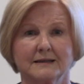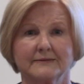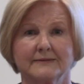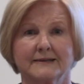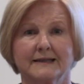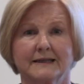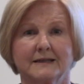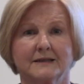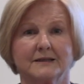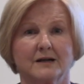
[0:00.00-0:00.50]

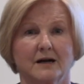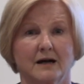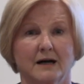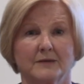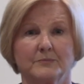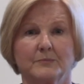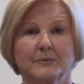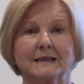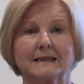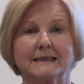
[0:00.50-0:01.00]
that
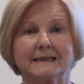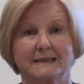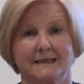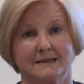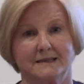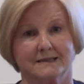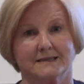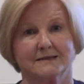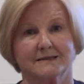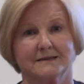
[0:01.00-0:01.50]
God,
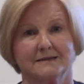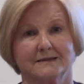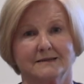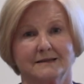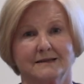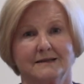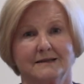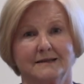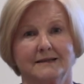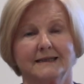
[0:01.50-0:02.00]
please,
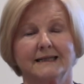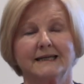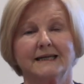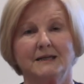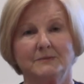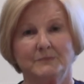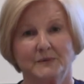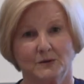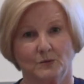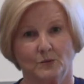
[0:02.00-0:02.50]

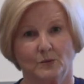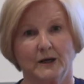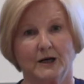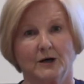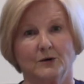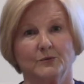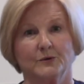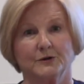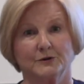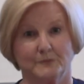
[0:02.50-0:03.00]
keep it
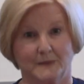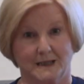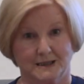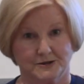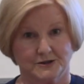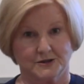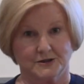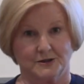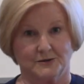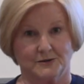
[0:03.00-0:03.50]
well with my
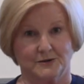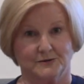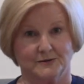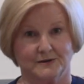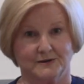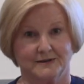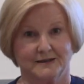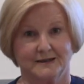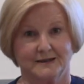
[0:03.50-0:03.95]
soul.